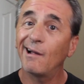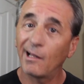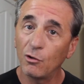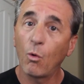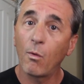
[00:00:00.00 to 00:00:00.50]
I
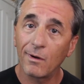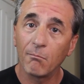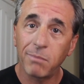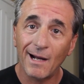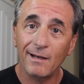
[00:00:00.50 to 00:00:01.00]
know where the
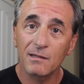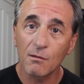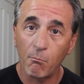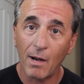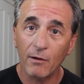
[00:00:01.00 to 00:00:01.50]
bodies are
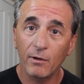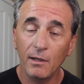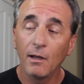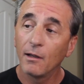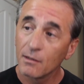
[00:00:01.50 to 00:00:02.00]

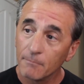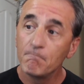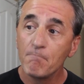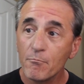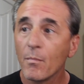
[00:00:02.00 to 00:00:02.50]
buried.
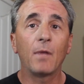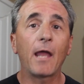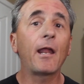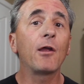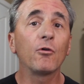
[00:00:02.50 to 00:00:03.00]

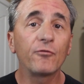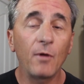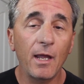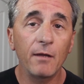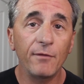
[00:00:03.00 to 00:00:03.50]
And I also
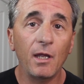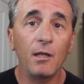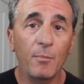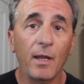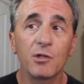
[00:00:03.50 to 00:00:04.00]
have a
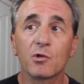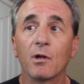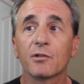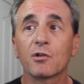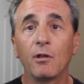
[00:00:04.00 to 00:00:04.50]

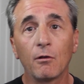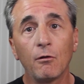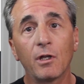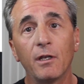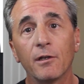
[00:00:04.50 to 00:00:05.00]
Patreon, so you can
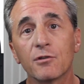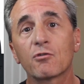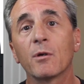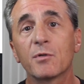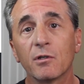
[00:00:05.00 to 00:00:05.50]
look in the
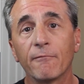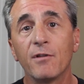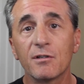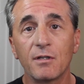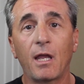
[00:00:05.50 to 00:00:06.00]
description of
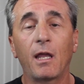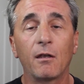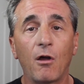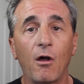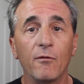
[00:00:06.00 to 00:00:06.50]
this and
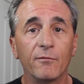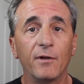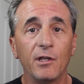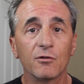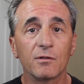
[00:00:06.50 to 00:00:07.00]
other
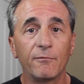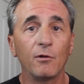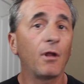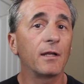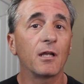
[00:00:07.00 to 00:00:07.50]
videos if you'd
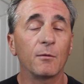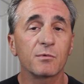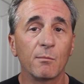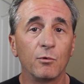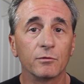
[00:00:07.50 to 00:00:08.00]
like to help
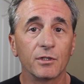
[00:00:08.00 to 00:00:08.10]
support the